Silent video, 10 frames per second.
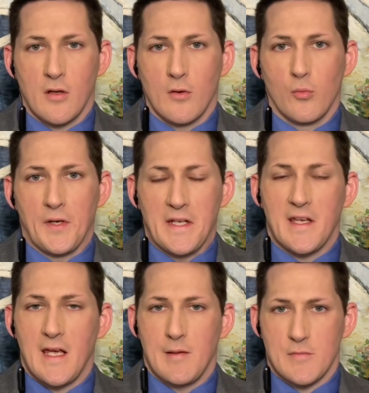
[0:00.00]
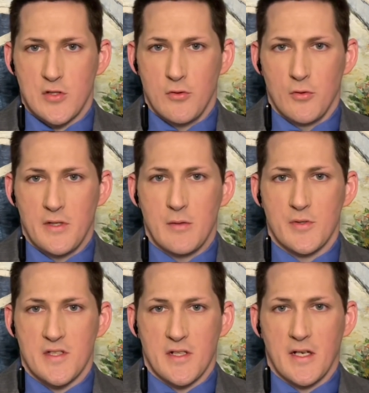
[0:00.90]
When he came to, he
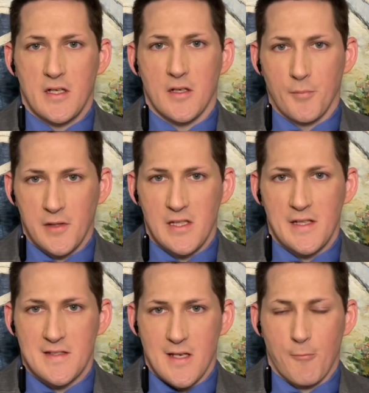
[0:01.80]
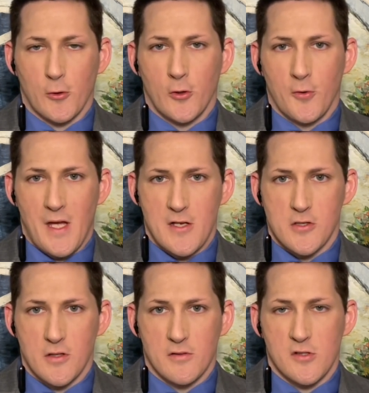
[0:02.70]
was in a completely separate
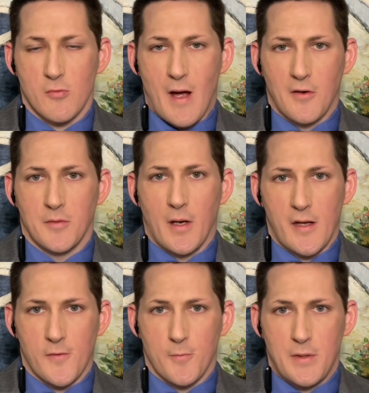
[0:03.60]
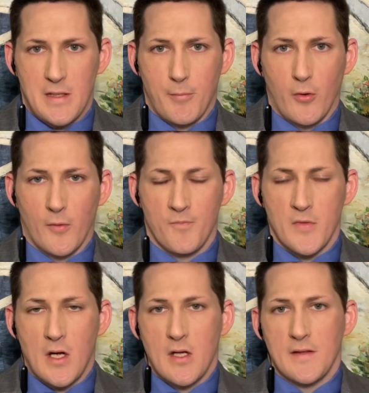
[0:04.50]
location, surrounded by other people.
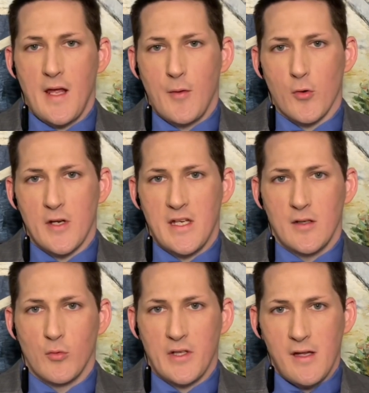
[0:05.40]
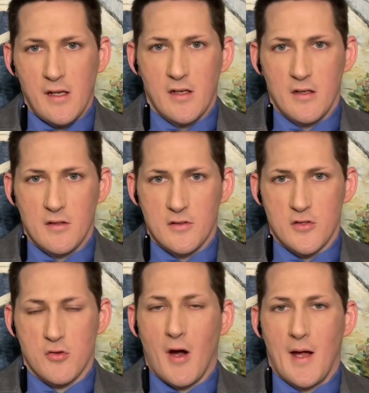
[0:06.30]
They were in what he
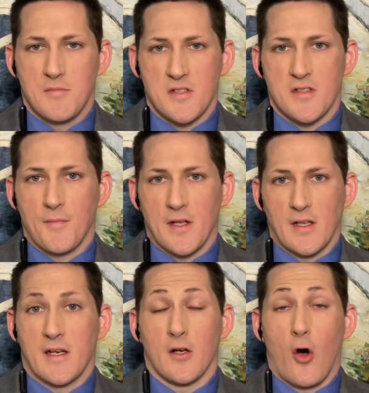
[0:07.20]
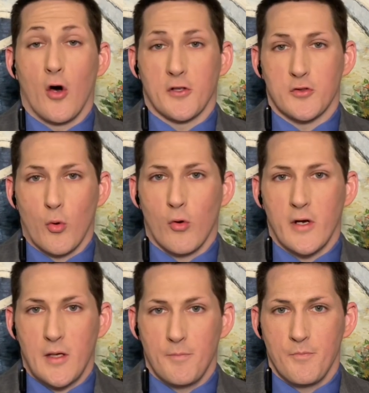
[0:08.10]
described as something like an
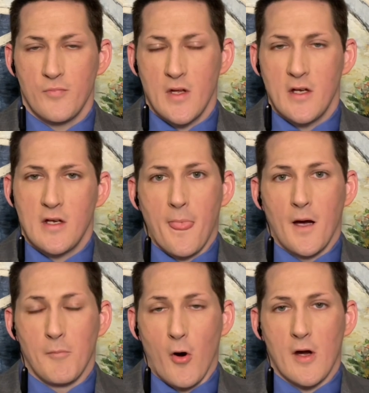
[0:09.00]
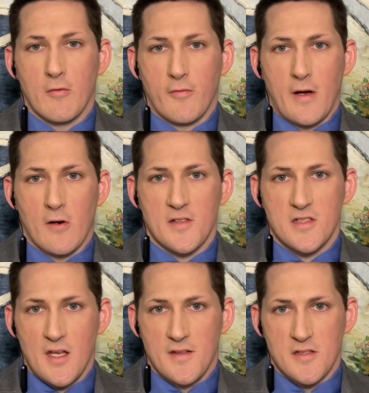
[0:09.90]
auditorium. Amari Rivera
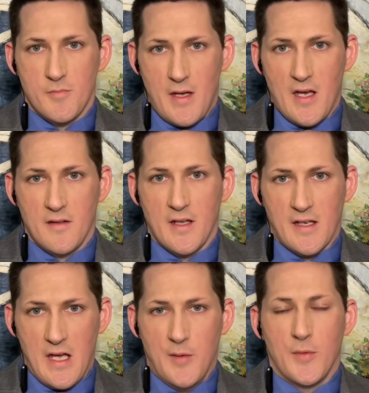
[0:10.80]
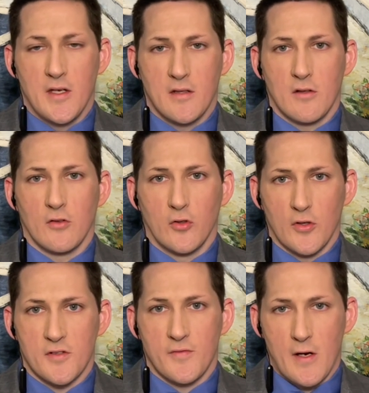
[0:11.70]
said this man that came in
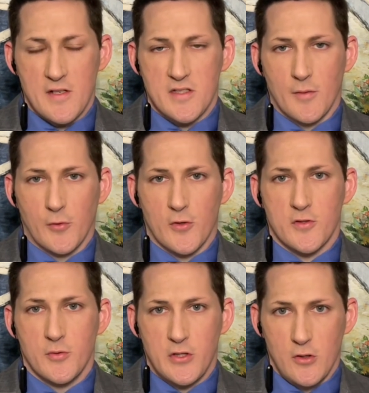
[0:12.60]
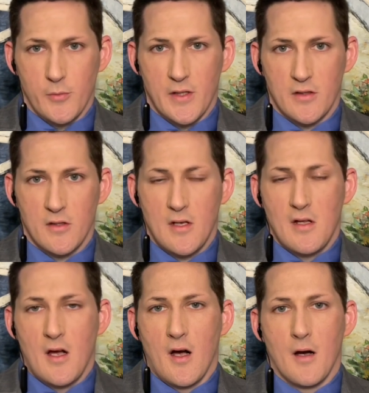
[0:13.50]
looked very similar to a human,
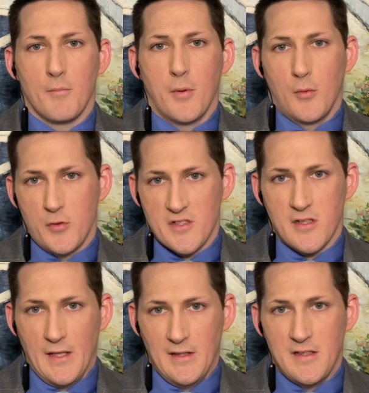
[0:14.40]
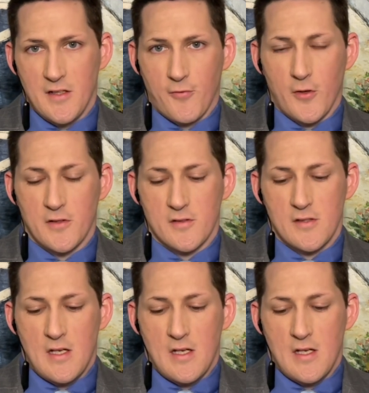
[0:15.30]
but was slightly different.